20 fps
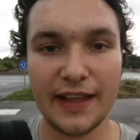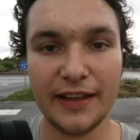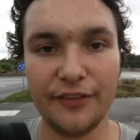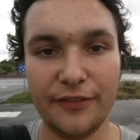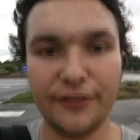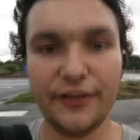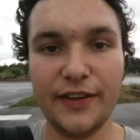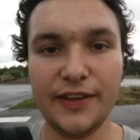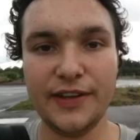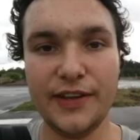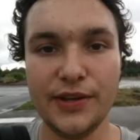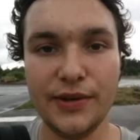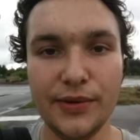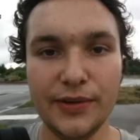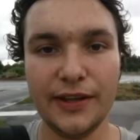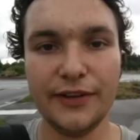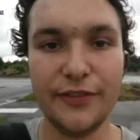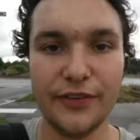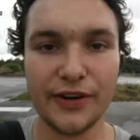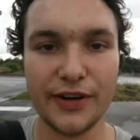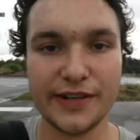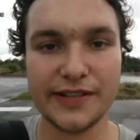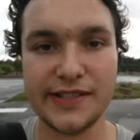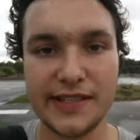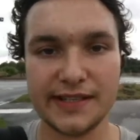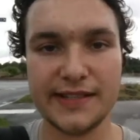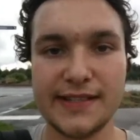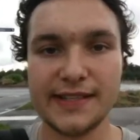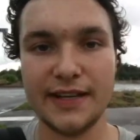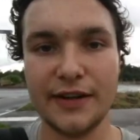and the
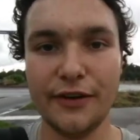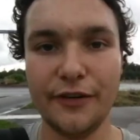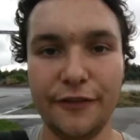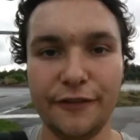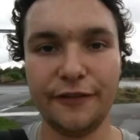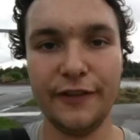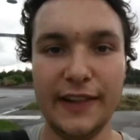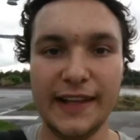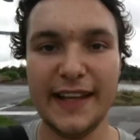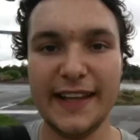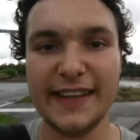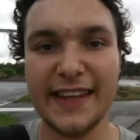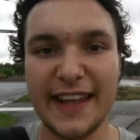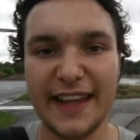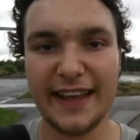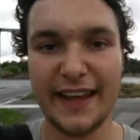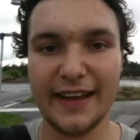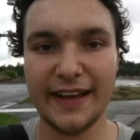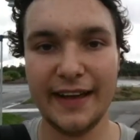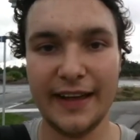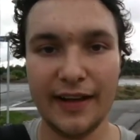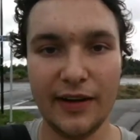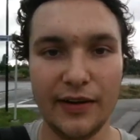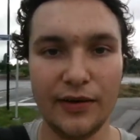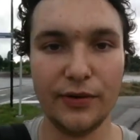University of Linné